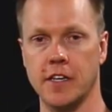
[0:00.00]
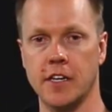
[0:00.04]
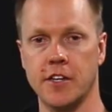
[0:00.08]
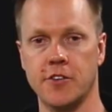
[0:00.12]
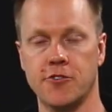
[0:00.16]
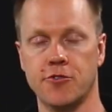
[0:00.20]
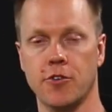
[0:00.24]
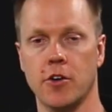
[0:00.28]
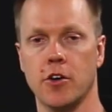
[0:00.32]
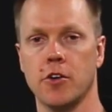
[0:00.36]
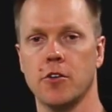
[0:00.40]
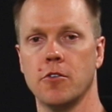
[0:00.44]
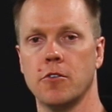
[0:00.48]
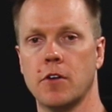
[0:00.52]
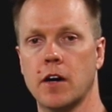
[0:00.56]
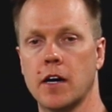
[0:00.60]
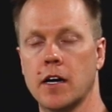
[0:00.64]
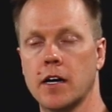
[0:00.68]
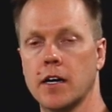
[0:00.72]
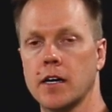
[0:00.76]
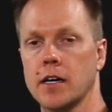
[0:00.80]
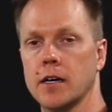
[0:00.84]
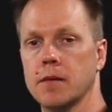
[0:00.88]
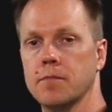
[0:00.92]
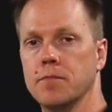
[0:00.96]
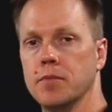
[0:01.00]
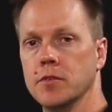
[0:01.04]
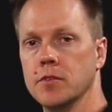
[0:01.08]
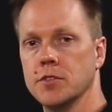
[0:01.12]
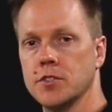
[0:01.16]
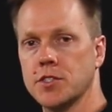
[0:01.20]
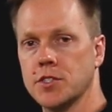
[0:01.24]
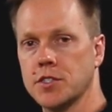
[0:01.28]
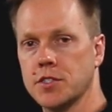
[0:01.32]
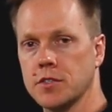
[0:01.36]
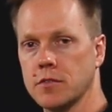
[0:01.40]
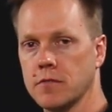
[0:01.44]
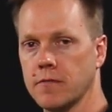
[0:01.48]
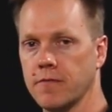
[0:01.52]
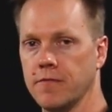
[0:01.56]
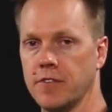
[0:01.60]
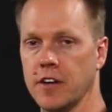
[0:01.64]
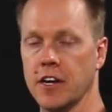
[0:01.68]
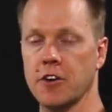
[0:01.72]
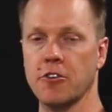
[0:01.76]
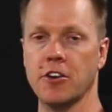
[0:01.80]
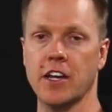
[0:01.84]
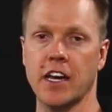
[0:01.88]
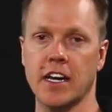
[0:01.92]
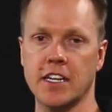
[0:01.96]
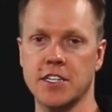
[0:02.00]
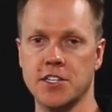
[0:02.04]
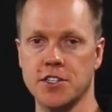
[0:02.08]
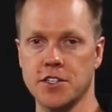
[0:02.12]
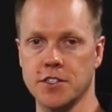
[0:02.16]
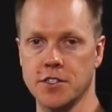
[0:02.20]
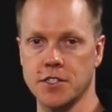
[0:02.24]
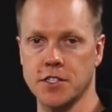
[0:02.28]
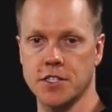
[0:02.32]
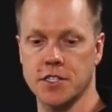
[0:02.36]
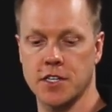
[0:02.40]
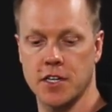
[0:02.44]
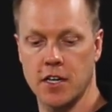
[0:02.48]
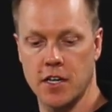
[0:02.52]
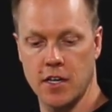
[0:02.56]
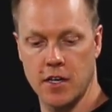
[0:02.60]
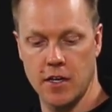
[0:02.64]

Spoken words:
intro, boost variations.